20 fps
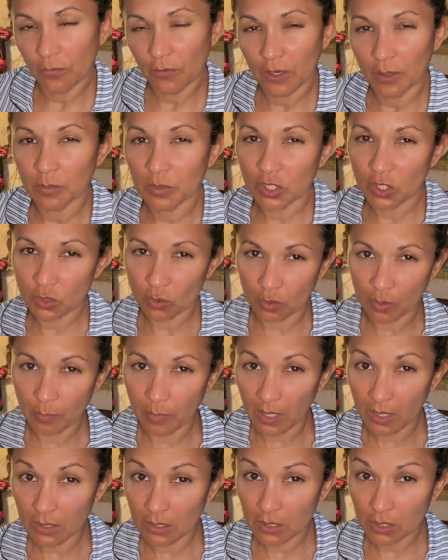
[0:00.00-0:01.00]
from
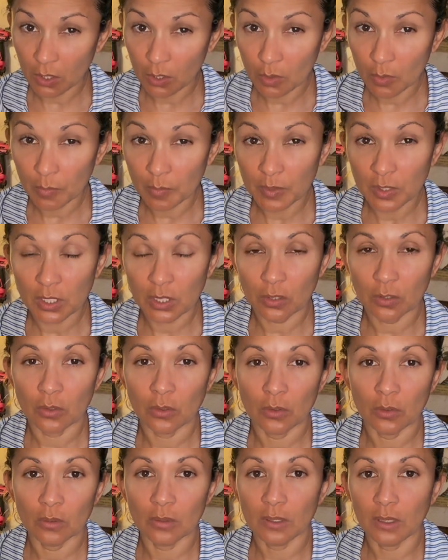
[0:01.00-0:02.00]
store-bought soap
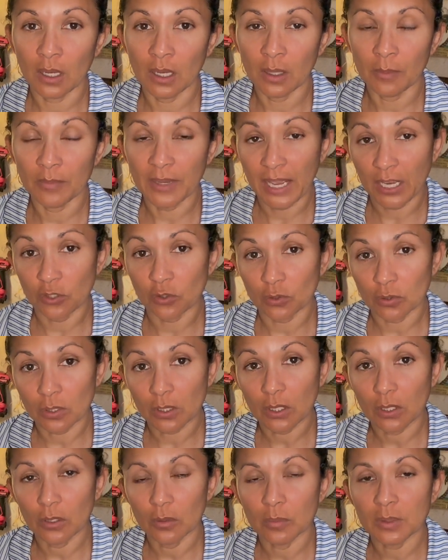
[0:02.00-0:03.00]
to natural
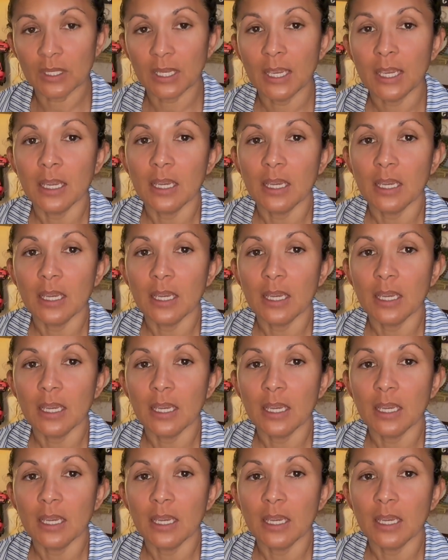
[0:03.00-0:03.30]
soaps,